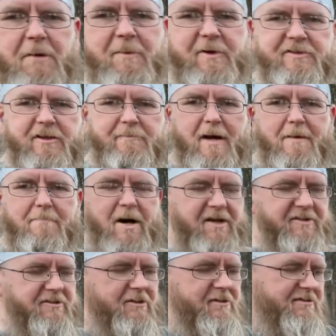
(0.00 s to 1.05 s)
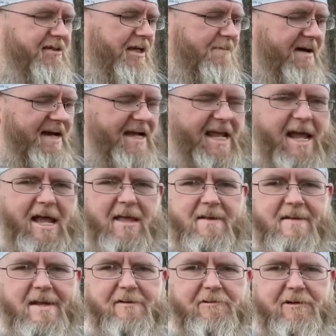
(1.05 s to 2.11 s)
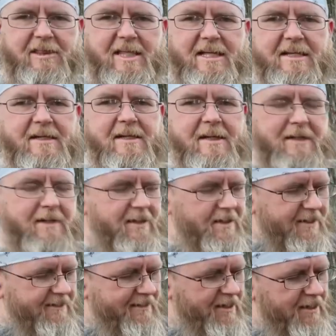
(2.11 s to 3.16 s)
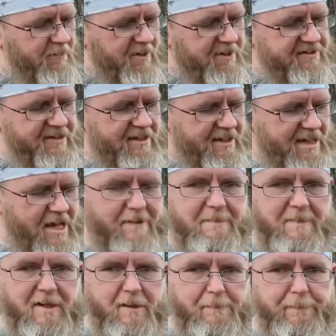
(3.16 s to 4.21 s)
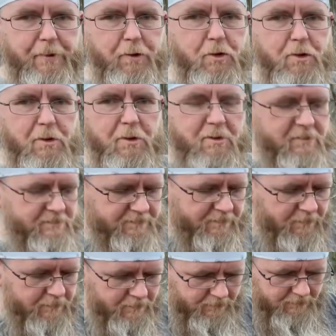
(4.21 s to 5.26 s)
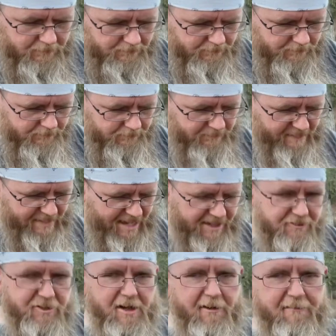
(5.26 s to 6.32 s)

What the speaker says: much of my muscle and my hand and everything that it wasn't allowing me to pull that trigger